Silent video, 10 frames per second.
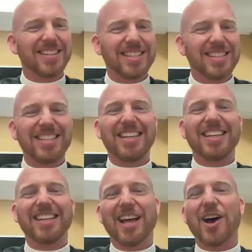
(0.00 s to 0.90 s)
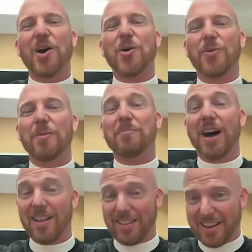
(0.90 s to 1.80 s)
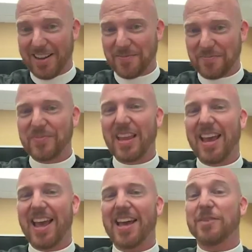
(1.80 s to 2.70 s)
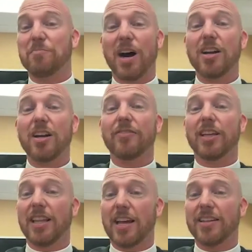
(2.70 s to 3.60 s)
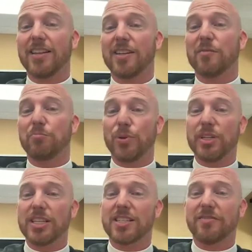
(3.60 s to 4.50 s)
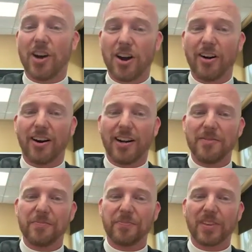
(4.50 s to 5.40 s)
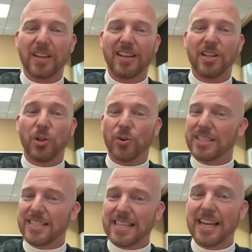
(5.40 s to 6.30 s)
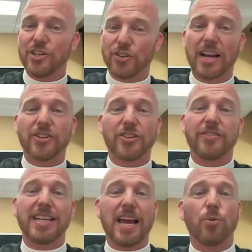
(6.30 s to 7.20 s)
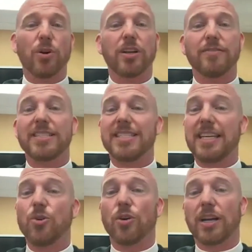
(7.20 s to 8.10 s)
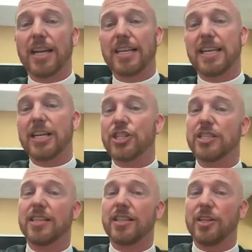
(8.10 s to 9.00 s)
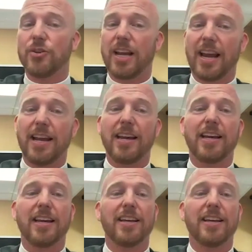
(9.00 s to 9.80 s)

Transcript: Silawamala, head monk of the London Buddhist Vihara, Lord Singh, director of the network of Sikh organizations in the UK,